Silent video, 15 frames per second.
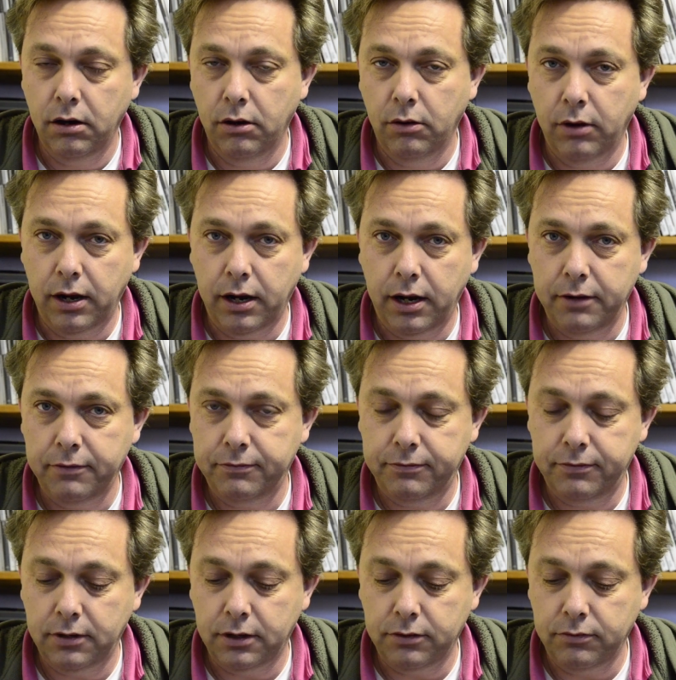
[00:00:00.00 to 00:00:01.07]
who I've
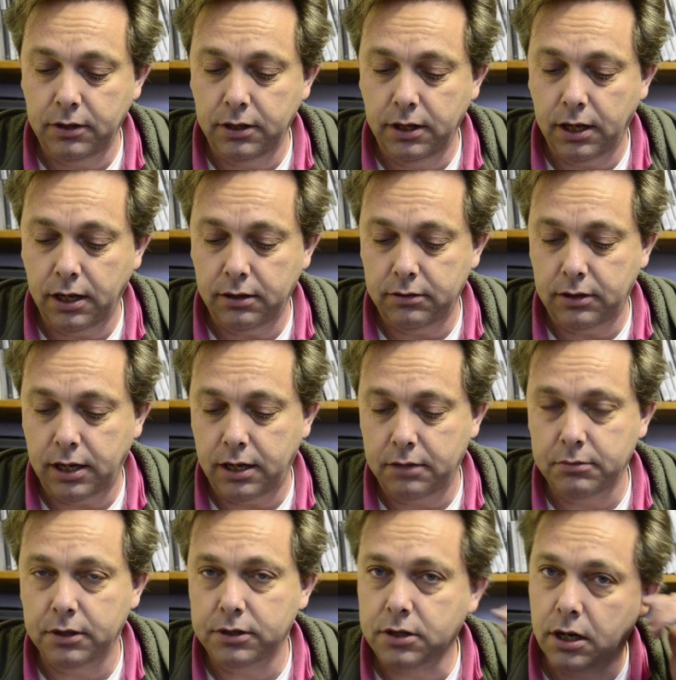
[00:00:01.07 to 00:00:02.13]
not really had
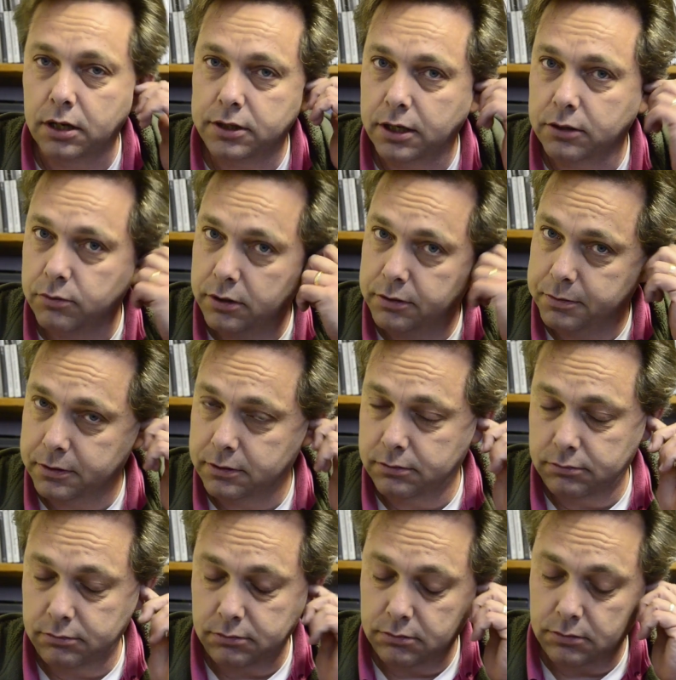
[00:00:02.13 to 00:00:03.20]
much contact with, but
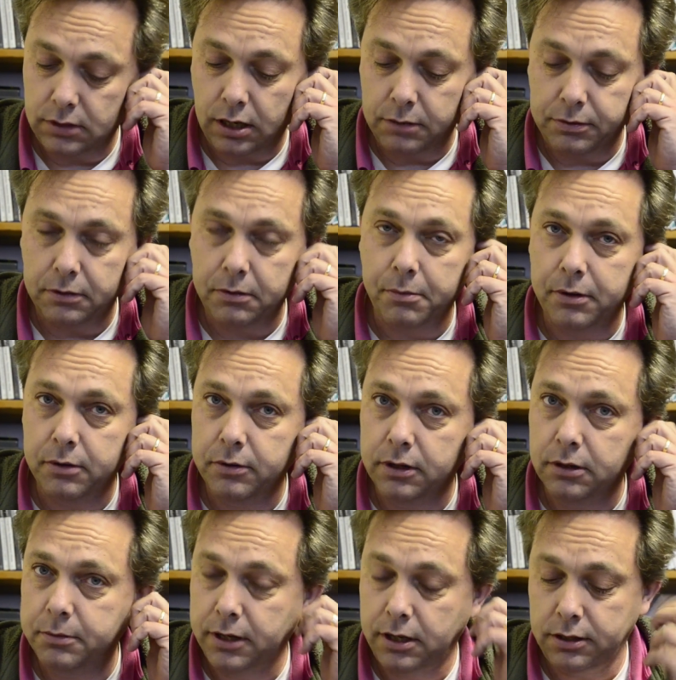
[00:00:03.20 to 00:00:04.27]
I probably
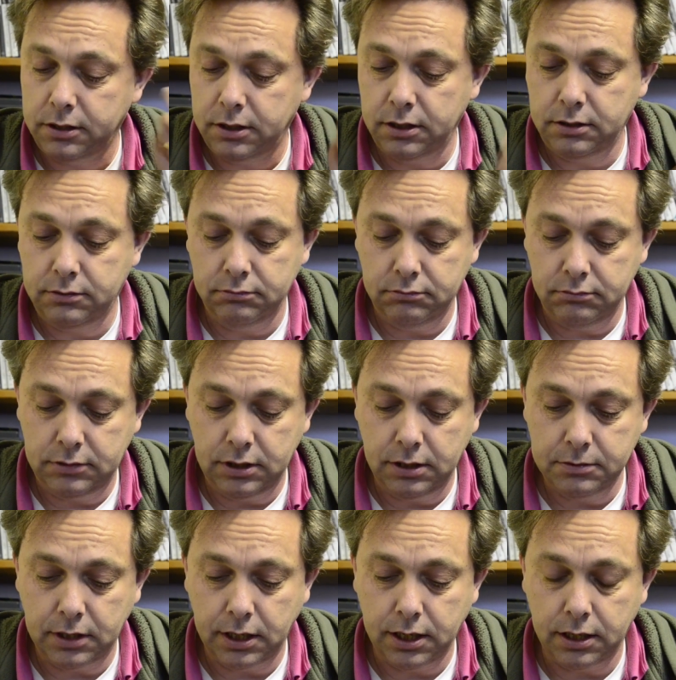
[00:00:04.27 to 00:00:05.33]
will because he
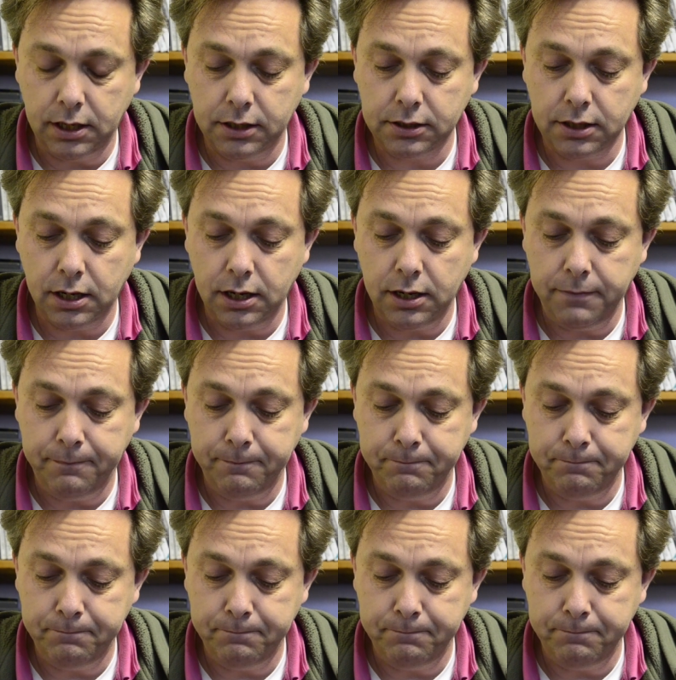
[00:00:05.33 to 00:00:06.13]
seems like a nice guy.